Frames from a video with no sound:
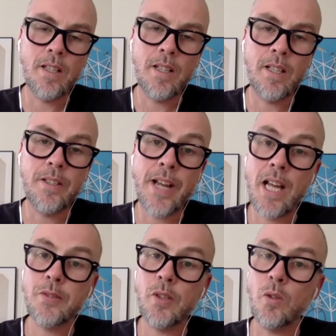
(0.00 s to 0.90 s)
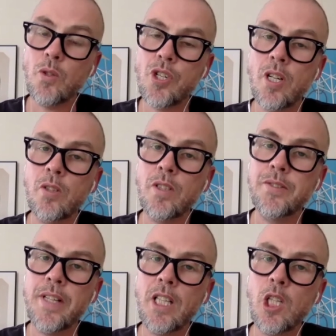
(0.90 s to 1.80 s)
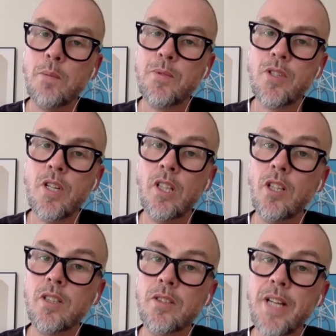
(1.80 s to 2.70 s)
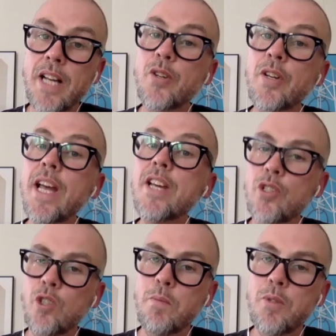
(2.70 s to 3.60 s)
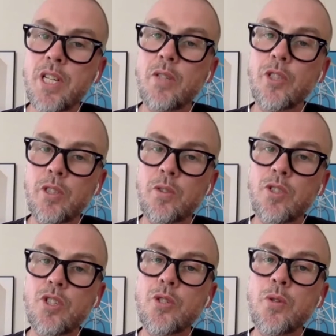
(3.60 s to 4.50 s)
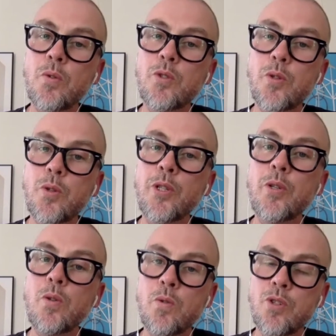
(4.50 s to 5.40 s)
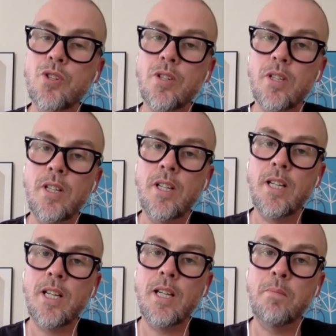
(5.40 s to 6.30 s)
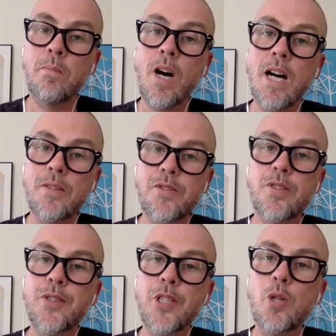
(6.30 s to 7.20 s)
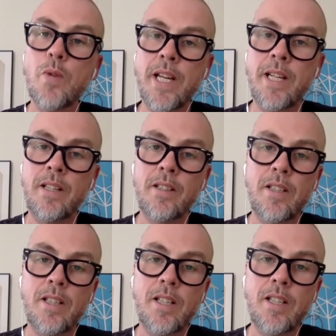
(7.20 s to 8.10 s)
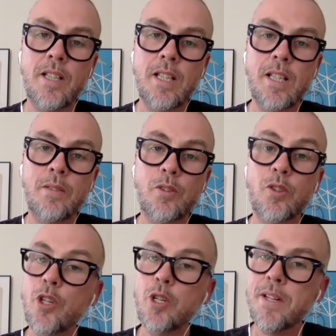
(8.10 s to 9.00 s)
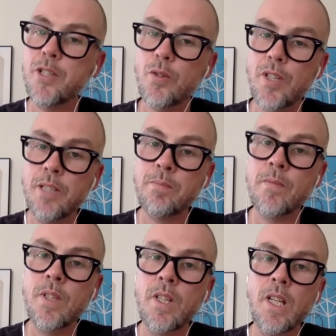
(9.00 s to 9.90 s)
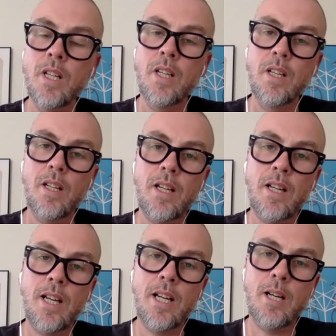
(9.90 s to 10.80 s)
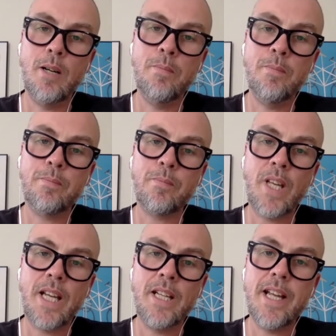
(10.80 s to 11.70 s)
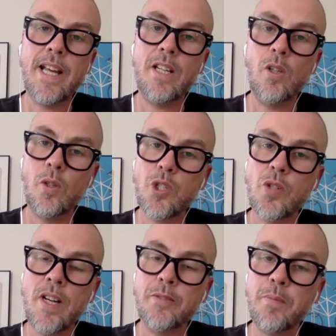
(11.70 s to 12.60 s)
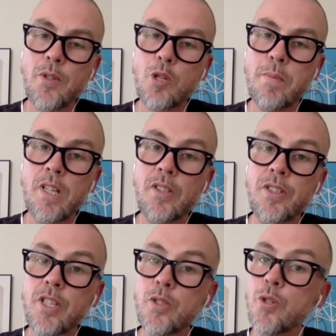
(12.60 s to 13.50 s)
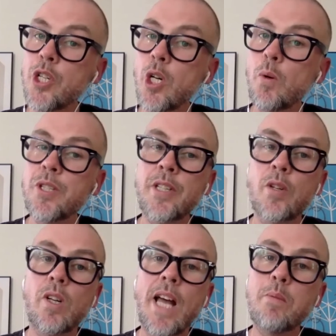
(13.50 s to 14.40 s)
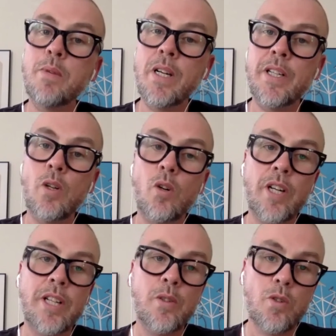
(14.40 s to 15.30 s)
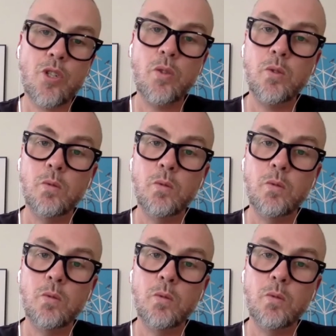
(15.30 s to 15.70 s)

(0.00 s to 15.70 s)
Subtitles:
They have also developed a lot of educational materials to use after viewing the documentary. And they also have possibilities to show it in your library or in your school.